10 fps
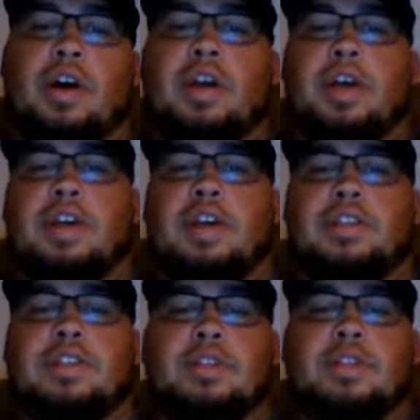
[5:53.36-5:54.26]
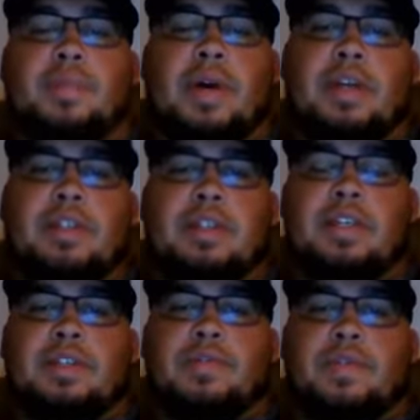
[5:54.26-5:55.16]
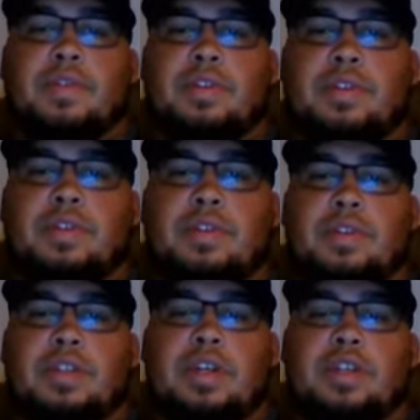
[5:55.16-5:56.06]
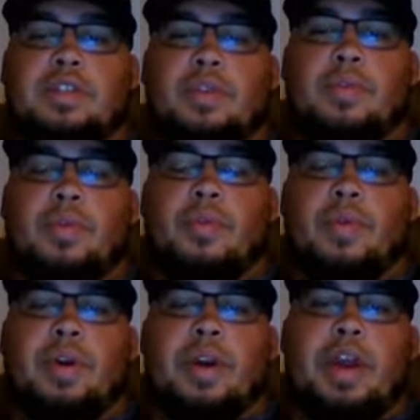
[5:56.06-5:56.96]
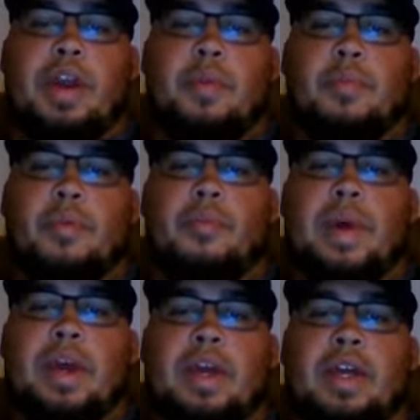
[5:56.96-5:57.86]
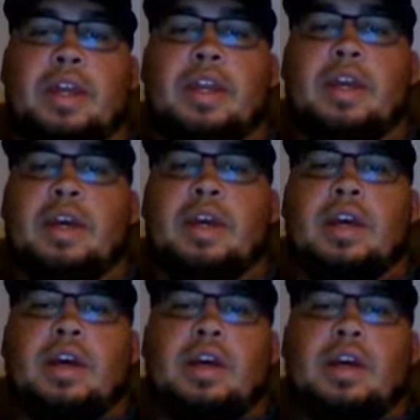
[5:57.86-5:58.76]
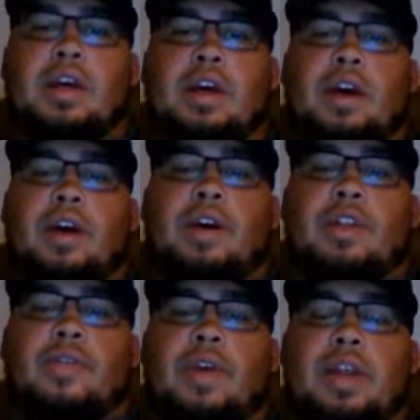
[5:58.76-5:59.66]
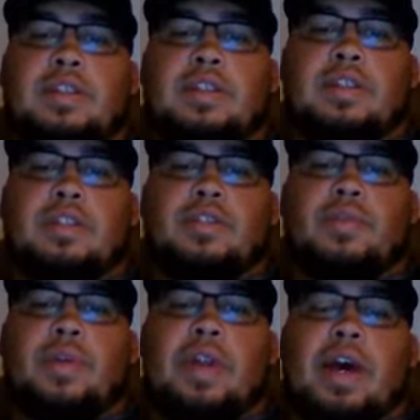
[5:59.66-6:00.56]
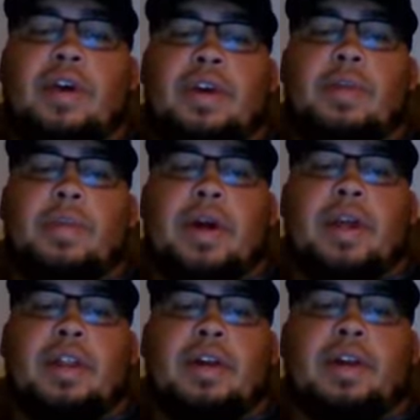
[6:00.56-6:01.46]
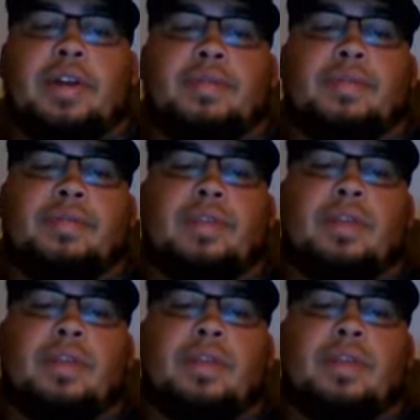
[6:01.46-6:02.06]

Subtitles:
It is my intention for the students to get to the point where they're capable of making the correct decisions without anybody looking.